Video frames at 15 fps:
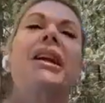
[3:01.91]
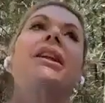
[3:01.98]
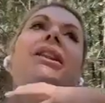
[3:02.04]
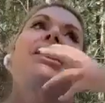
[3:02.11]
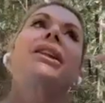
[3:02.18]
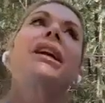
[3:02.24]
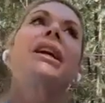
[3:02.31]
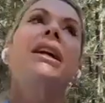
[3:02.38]

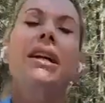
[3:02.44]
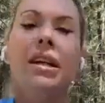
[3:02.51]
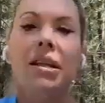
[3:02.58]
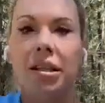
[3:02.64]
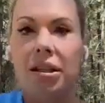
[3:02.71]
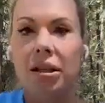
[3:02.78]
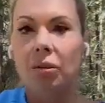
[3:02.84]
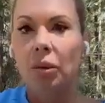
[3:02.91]
They think
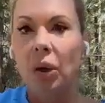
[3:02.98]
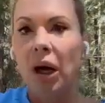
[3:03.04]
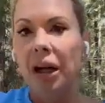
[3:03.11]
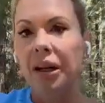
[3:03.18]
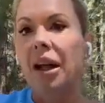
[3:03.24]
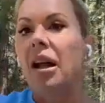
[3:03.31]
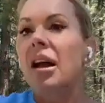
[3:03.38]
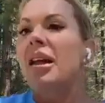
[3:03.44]
it's the
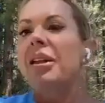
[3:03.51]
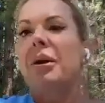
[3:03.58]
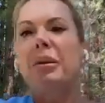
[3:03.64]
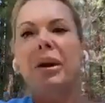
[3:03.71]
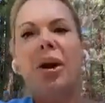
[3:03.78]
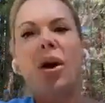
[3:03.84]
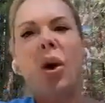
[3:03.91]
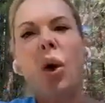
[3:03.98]
one. They
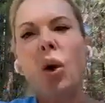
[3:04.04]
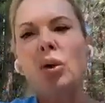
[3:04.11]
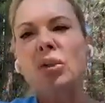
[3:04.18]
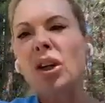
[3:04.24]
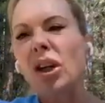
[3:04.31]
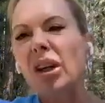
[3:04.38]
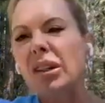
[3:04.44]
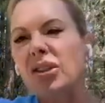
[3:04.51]
want to
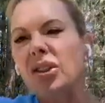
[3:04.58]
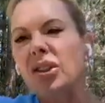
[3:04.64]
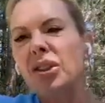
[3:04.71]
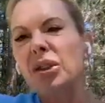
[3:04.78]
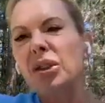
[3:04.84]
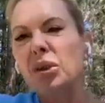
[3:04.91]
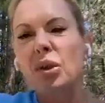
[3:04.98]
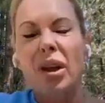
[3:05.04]
hold on
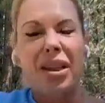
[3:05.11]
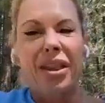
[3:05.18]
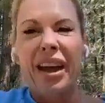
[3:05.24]
to